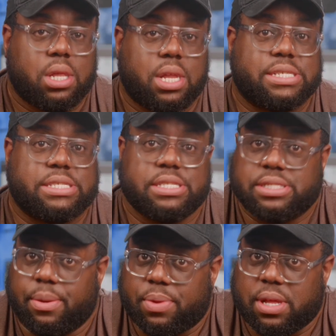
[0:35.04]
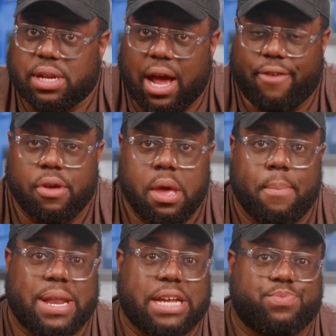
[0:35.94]
Looks simple enough,
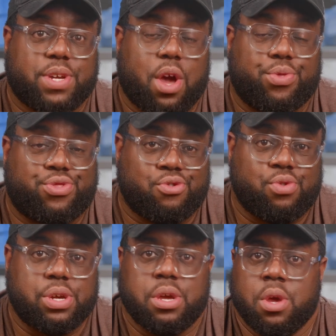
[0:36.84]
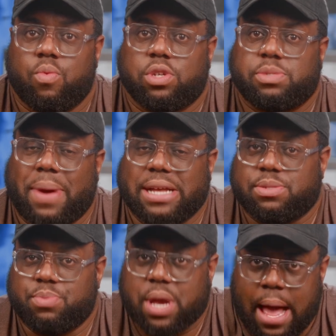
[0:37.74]
but as we go through it, we'll spot
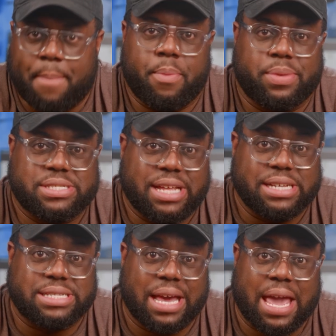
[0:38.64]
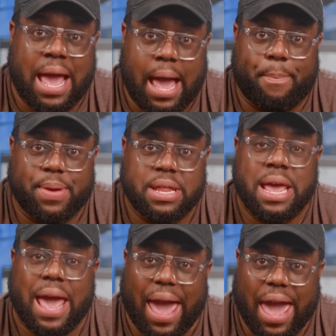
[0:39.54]
some common mistakes that can happen
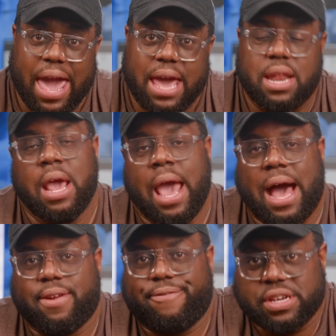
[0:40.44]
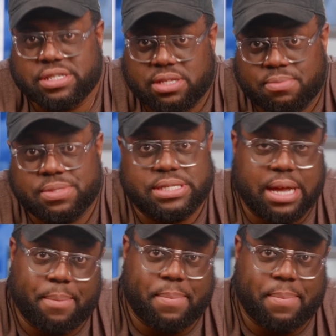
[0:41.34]
and how to fix them step